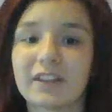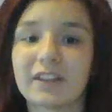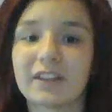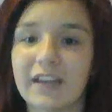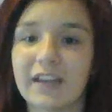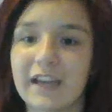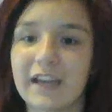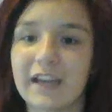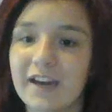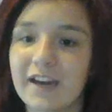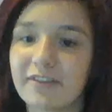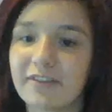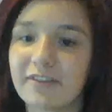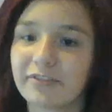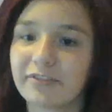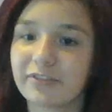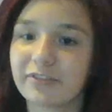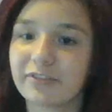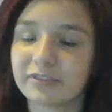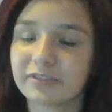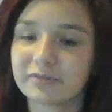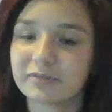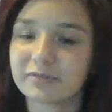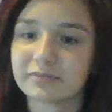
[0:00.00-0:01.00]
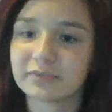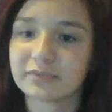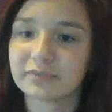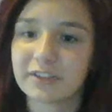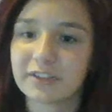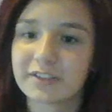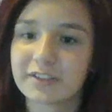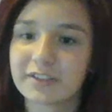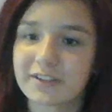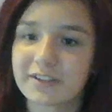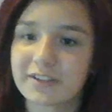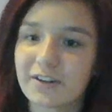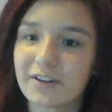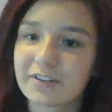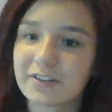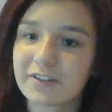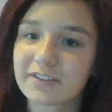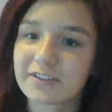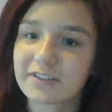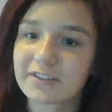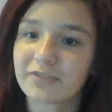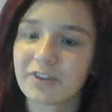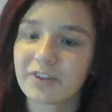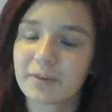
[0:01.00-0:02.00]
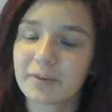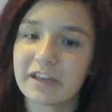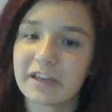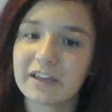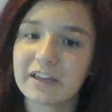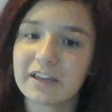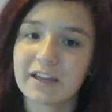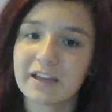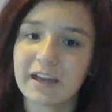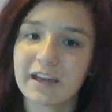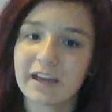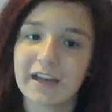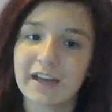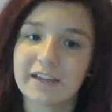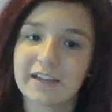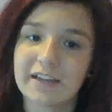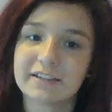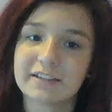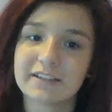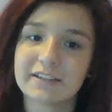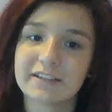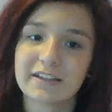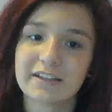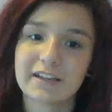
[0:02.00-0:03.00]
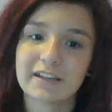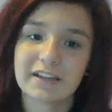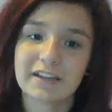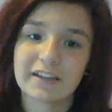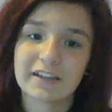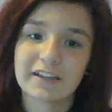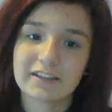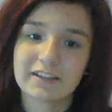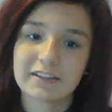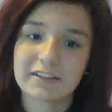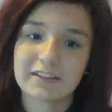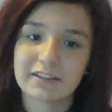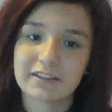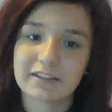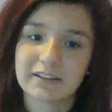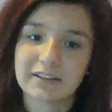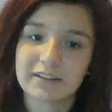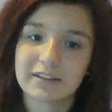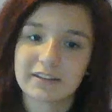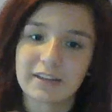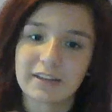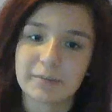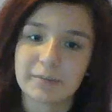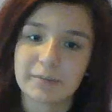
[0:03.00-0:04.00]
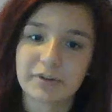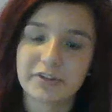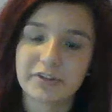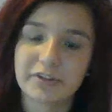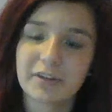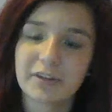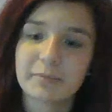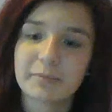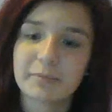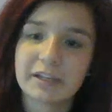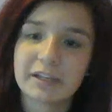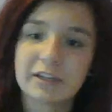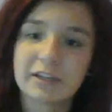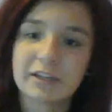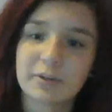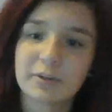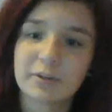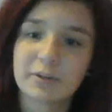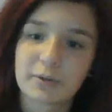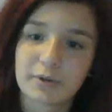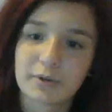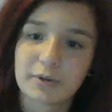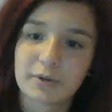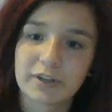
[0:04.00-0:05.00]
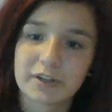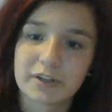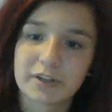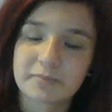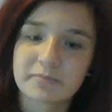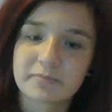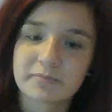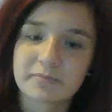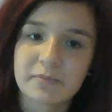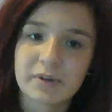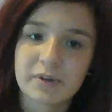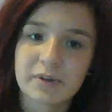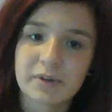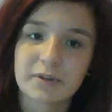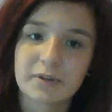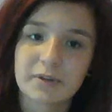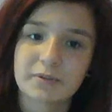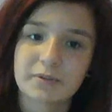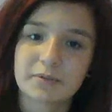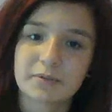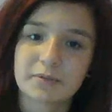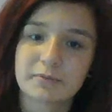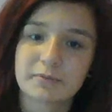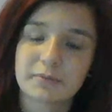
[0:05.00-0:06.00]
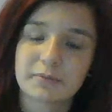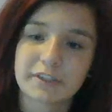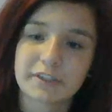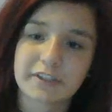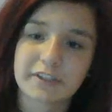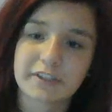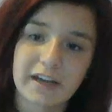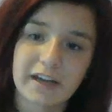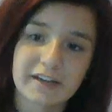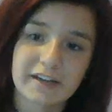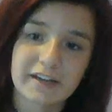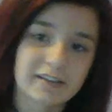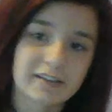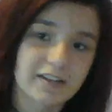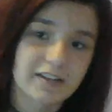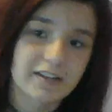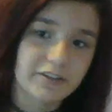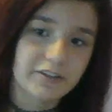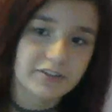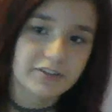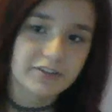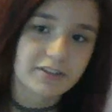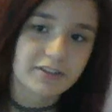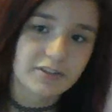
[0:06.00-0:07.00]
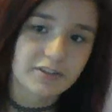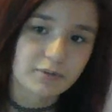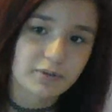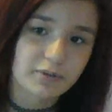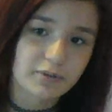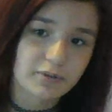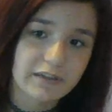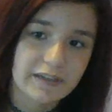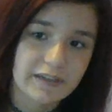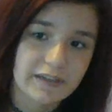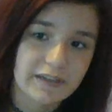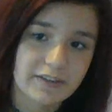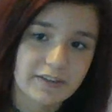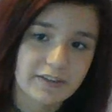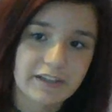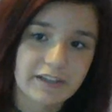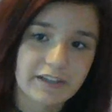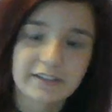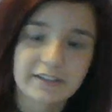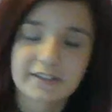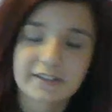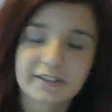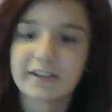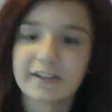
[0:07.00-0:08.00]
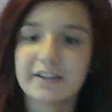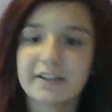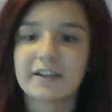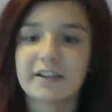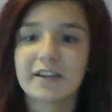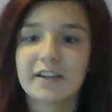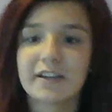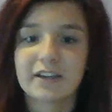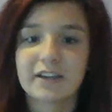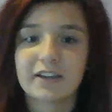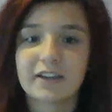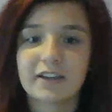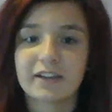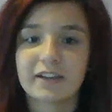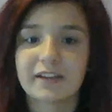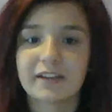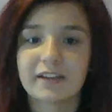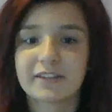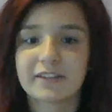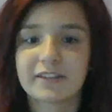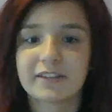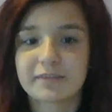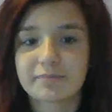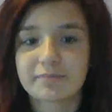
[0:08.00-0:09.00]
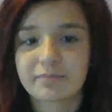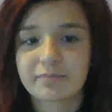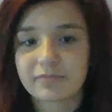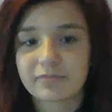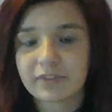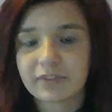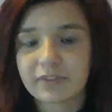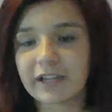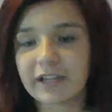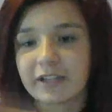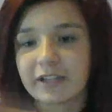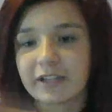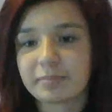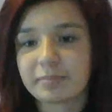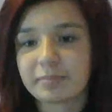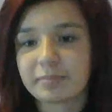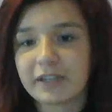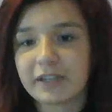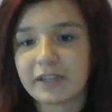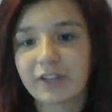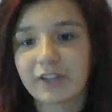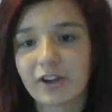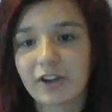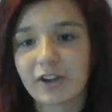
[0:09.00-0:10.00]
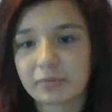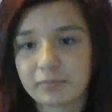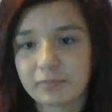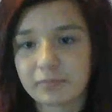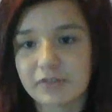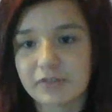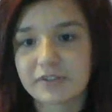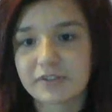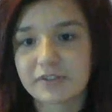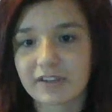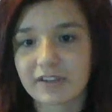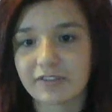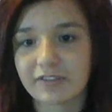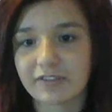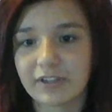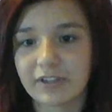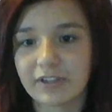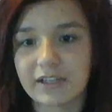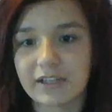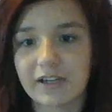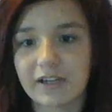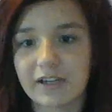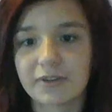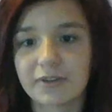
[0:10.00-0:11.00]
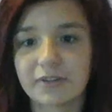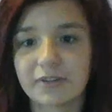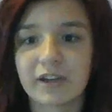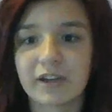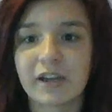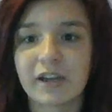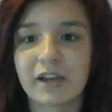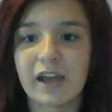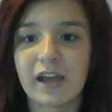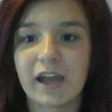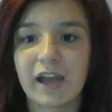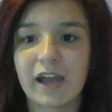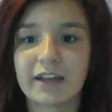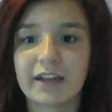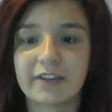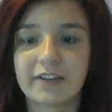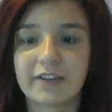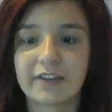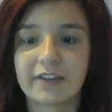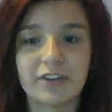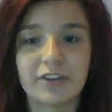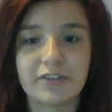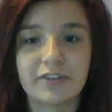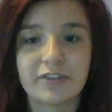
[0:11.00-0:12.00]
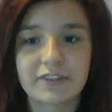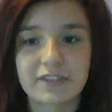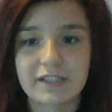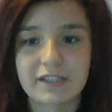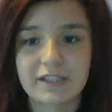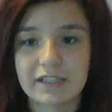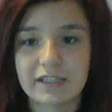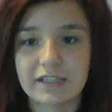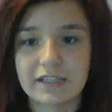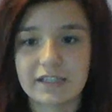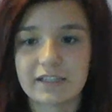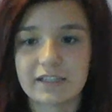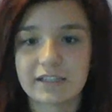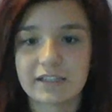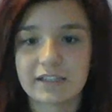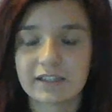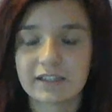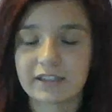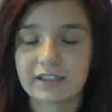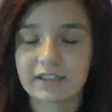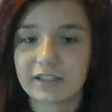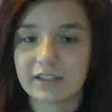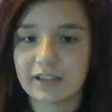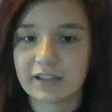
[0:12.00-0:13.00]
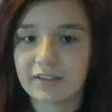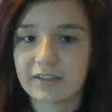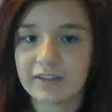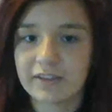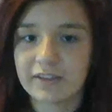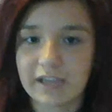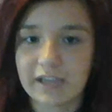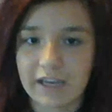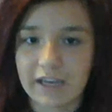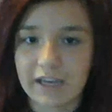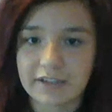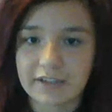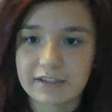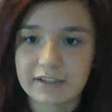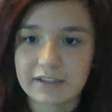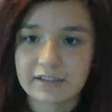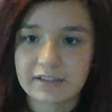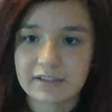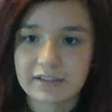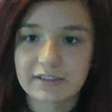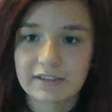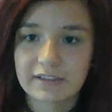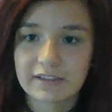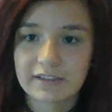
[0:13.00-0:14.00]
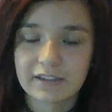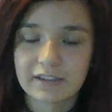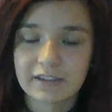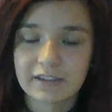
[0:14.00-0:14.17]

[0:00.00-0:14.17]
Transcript: they have the songs from it, and they put them in an order, which kind of tells a story, and then it's like a big long music video. And if you've seen in the end,